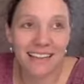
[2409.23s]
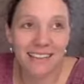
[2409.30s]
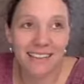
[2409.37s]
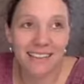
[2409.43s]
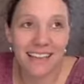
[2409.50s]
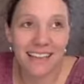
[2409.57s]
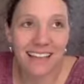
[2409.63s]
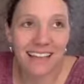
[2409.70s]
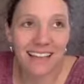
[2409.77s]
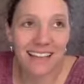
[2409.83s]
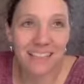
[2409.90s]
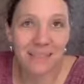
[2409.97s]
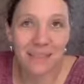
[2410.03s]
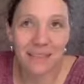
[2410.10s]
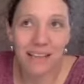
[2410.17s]
I think
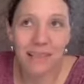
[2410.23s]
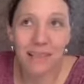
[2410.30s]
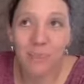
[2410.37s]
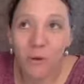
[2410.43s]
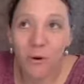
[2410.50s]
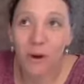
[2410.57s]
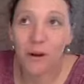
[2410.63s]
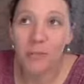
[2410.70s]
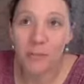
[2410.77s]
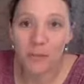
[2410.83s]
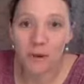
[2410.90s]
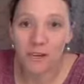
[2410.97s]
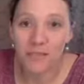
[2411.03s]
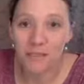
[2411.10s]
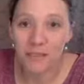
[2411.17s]
it's more and
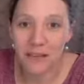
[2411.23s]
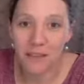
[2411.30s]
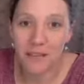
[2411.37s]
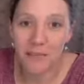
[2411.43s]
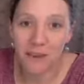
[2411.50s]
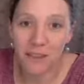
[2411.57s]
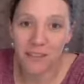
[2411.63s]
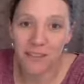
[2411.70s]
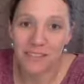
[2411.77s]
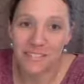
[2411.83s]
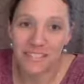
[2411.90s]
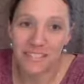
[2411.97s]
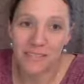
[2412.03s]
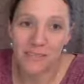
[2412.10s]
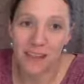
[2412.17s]
more, it's becoming one of those
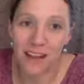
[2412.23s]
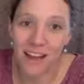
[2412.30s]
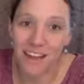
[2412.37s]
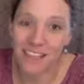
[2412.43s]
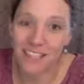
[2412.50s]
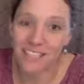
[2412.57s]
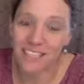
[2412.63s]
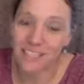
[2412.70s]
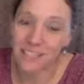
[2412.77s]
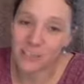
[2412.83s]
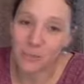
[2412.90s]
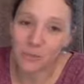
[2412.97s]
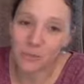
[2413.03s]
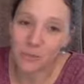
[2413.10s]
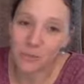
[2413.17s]
things where I just get so
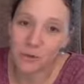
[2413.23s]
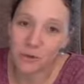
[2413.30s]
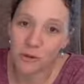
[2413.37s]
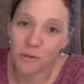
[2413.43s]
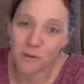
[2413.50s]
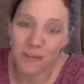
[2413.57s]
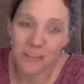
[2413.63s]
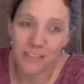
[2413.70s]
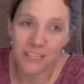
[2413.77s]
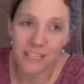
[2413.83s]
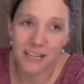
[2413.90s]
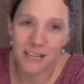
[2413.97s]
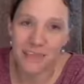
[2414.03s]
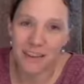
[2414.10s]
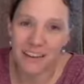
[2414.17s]
super passionate
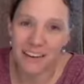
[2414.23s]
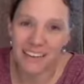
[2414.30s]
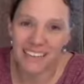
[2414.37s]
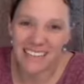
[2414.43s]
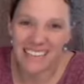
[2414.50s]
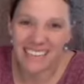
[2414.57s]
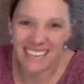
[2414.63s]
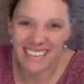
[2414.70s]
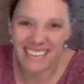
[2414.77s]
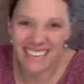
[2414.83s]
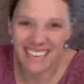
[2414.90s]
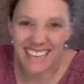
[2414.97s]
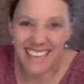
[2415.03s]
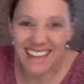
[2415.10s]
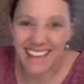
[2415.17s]
about it and excited,
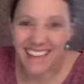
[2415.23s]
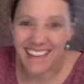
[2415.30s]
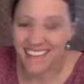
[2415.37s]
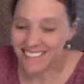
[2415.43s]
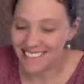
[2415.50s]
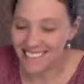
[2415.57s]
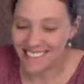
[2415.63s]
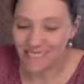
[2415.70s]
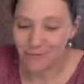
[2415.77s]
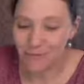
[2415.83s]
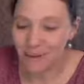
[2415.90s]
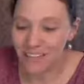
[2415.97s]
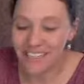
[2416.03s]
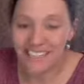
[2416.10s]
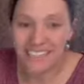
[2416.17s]
because I just
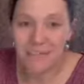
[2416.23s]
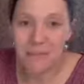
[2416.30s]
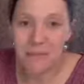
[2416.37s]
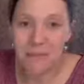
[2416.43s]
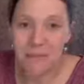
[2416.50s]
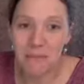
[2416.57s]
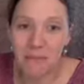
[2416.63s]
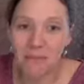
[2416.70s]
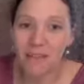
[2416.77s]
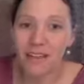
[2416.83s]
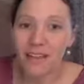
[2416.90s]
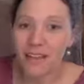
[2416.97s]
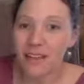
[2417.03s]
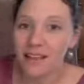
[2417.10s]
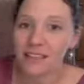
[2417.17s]
want to see people
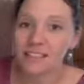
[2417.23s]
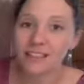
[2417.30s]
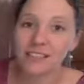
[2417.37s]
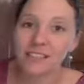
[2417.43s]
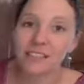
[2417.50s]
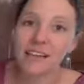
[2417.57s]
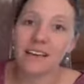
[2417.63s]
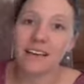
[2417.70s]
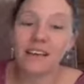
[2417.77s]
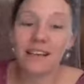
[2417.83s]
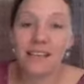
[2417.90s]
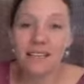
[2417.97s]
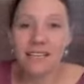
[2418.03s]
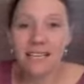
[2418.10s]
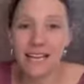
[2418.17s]
start to
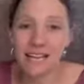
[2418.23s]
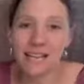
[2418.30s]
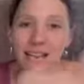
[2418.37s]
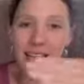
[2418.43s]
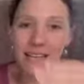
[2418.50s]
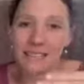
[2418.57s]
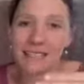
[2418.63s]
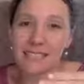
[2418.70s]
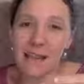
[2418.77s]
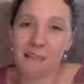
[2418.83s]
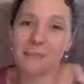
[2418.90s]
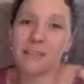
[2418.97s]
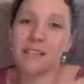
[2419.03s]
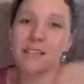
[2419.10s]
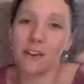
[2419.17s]
take the next
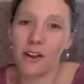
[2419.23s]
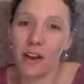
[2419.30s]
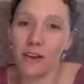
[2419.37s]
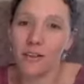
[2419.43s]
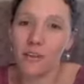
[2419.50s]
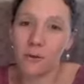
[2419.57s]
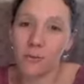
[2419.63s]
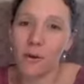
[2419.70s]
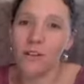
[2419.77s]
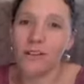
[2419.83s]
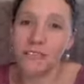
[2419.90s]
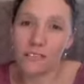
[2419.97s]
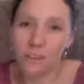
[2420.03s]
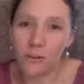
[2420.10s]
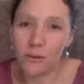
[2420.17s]
steps in their health and
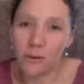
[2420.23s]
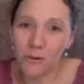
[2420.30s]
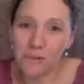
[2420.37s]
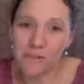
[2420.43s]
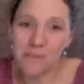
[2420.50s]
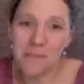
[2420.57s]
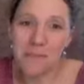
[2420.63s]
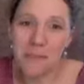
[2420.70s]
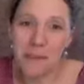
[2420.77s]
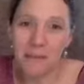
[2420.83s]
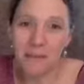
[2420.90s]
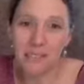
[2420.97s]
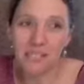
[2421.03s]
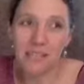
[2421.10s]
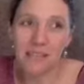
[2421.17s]
wellness goals and be able
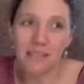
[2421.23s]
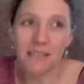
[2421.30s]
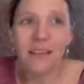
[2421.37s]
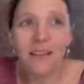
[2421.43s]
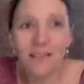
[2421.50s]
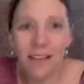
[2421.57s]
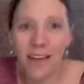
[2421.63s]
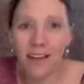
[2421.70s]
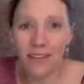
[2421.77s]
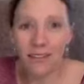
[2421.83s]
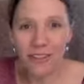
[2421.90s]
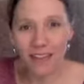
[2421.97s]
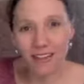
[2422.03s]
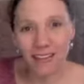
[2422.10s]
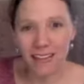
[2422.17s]
to live a
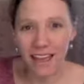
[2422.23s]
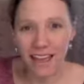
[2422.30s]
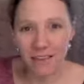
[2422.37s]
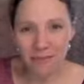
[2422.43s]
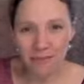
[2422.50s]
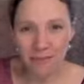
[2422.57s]
healthier life,